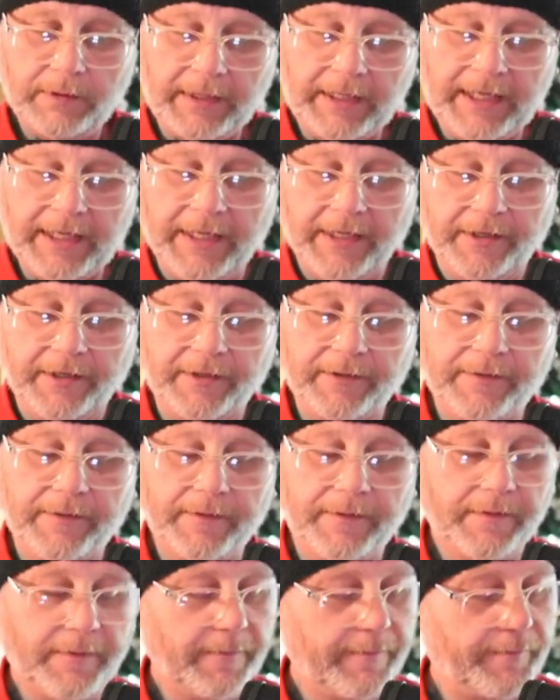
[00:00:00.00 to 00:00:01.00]
end.
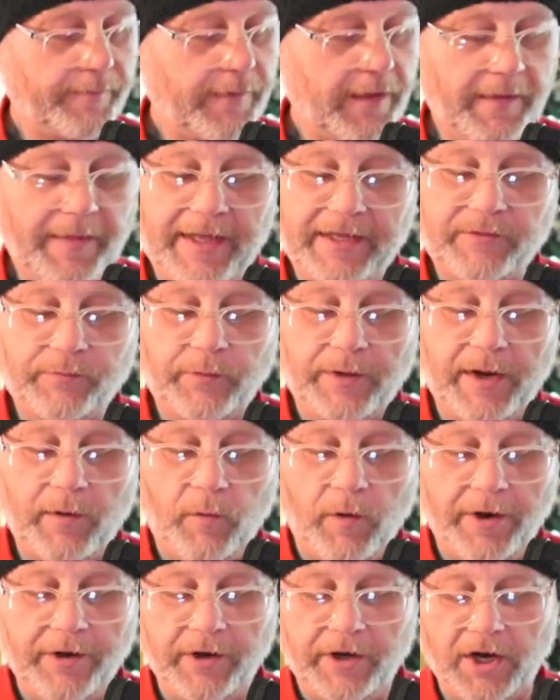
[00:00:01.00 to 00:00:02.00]
And that's what I
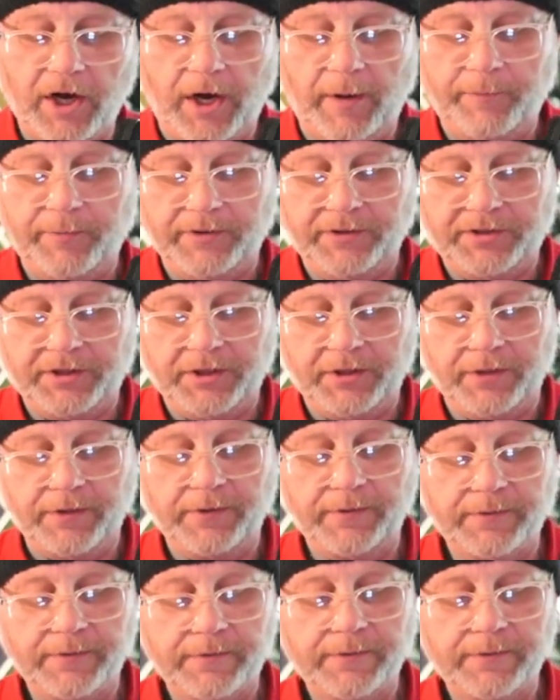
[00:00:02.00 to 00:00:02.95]
want to accomplish here.